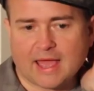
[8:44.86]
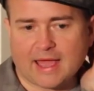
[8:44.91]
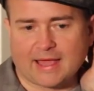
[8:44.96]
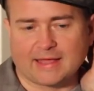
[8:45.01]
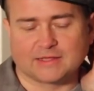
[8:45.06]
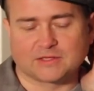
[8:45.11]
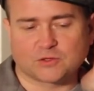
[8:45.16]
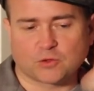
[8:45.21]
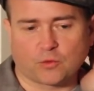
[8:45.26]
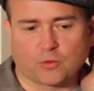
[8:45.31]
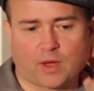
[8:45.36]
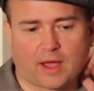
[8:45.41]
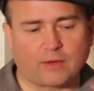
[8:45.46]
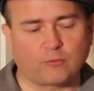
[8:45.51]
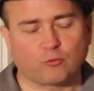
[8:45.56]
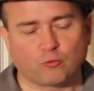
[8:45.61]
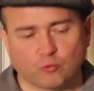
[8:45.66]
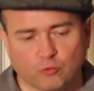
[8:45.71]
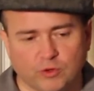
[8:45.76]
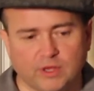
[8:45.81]
And so
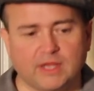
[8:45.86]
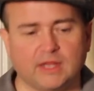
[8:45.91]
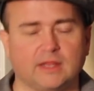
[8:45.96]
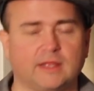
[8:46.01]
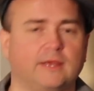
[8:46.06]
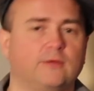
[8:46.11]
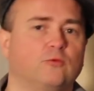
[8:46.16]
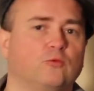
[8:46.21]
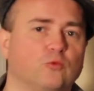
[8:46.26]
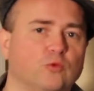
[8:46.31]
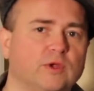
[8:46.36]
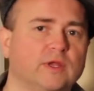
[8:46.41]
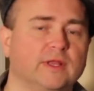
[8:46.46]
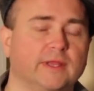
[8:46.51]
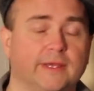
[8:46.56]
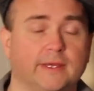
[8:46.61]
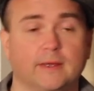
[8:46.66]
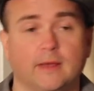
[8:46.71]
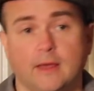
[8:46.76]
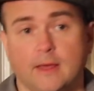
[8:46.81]
I really,
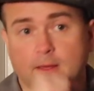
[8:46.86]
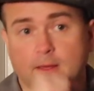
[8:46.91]
really,